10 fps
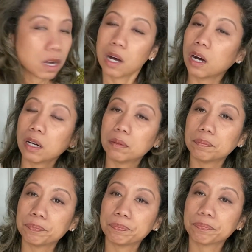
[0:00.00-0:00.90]

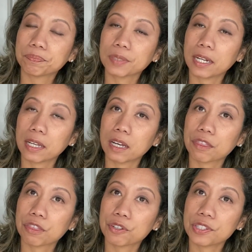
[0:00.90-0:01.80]
And I
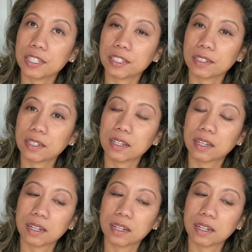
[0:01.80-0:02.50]
got 13.